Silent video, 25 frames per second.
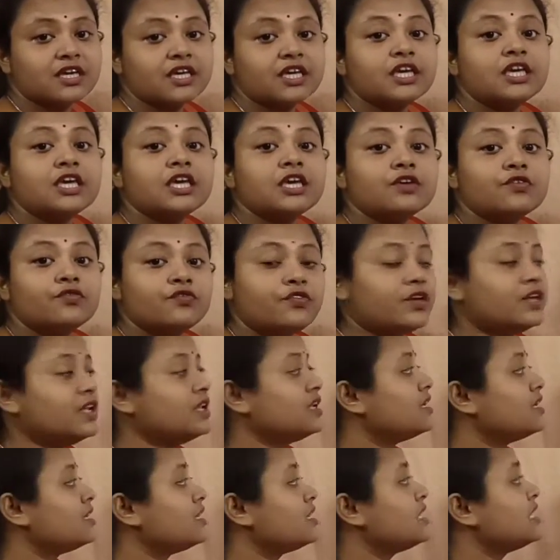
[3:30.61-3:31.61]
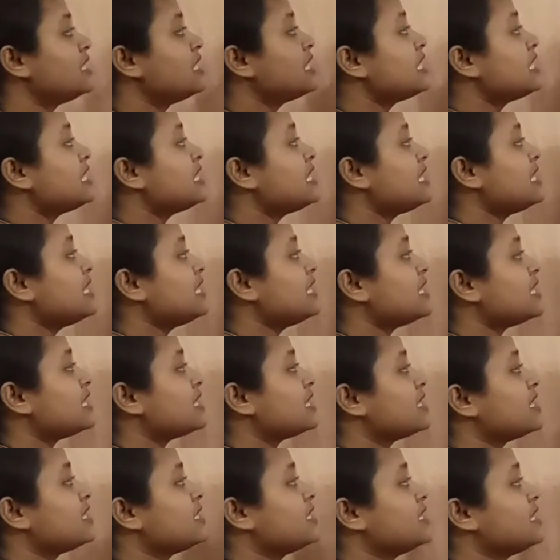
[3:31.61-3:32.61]
He will. He,
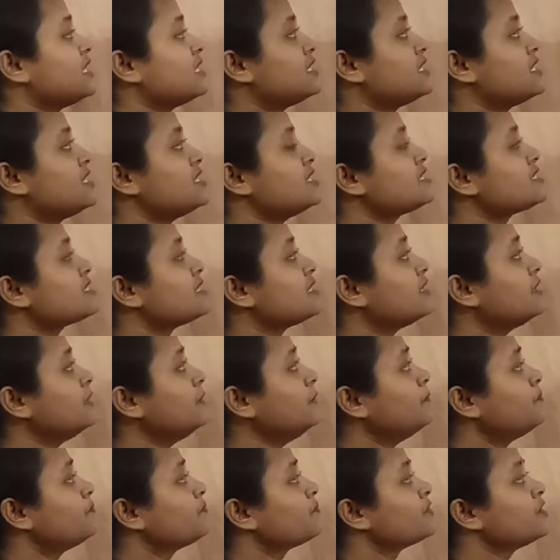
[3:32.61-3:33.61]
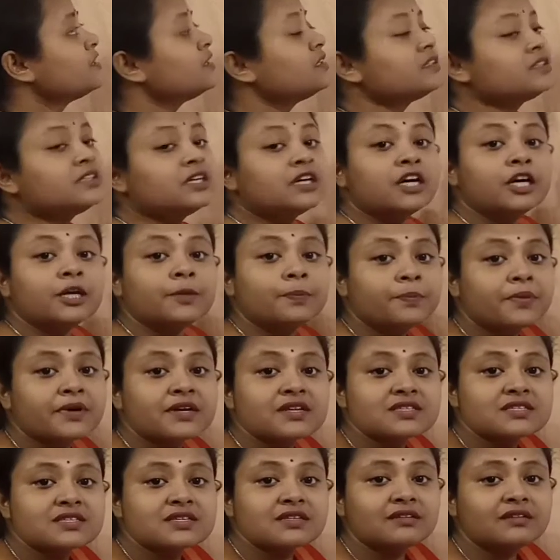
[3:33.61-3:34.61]
it is the third
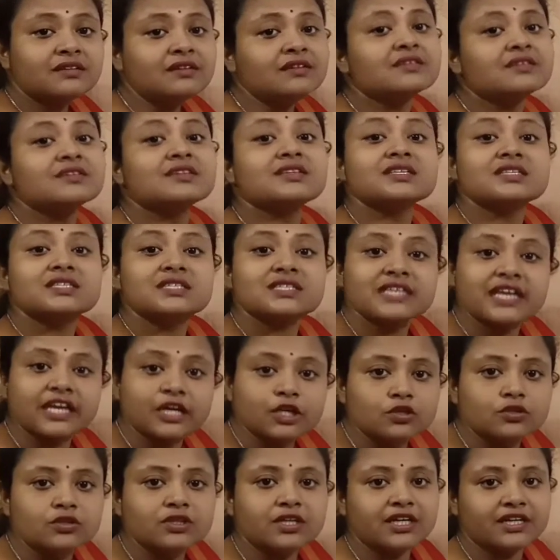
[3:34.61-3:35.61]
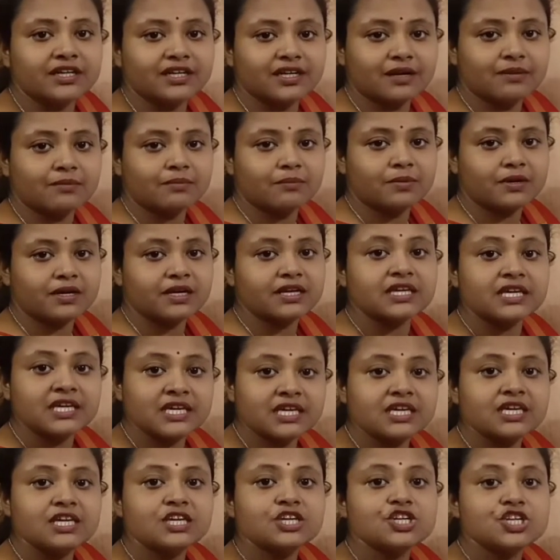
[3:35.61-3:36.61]
person singular number.
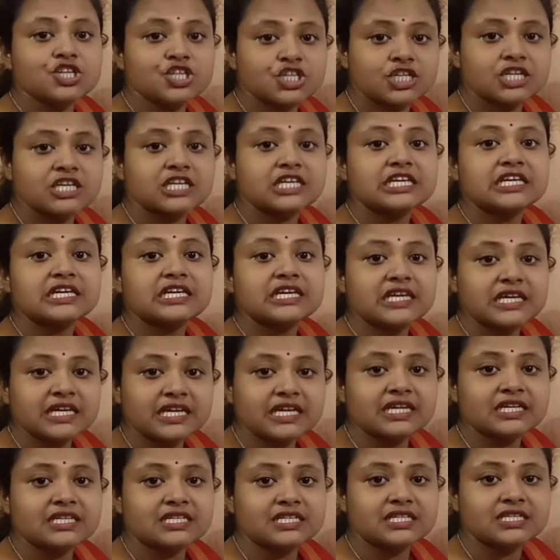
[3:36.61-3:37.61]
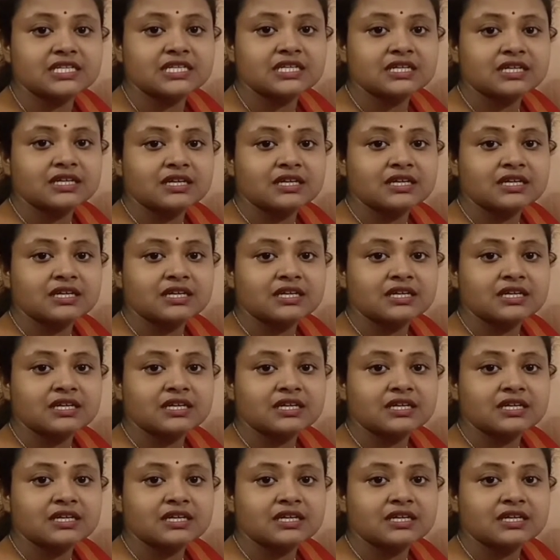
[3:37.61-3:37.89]
He, she, it,